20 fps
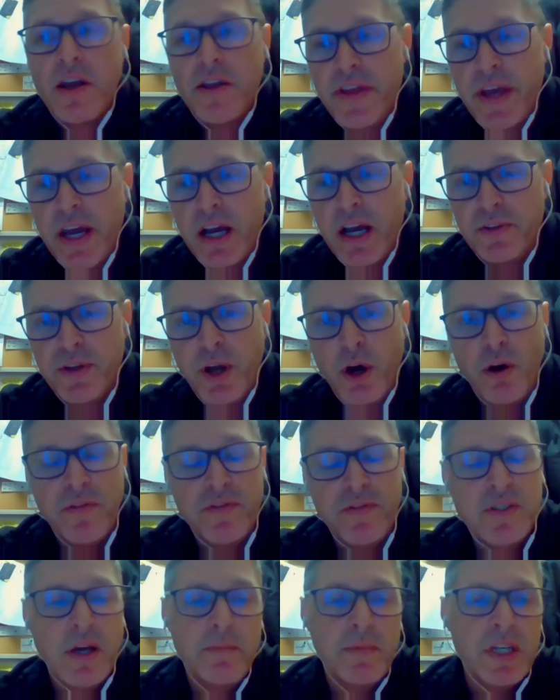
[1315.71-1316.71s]
They'll know
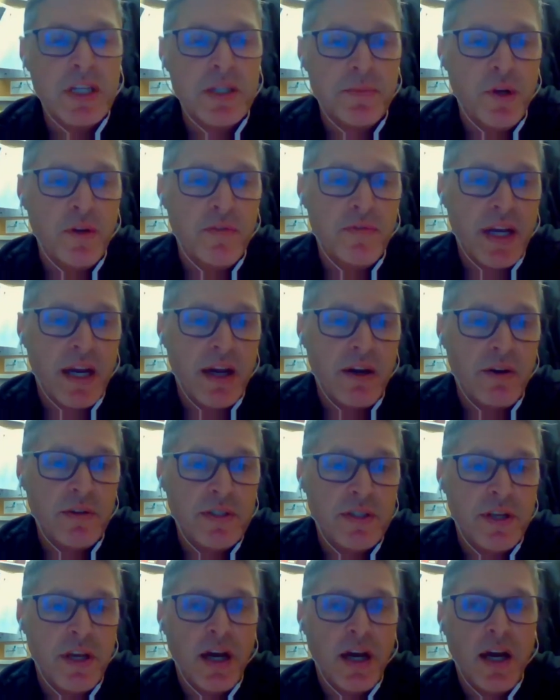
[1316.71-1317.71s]
if somebody's moved out.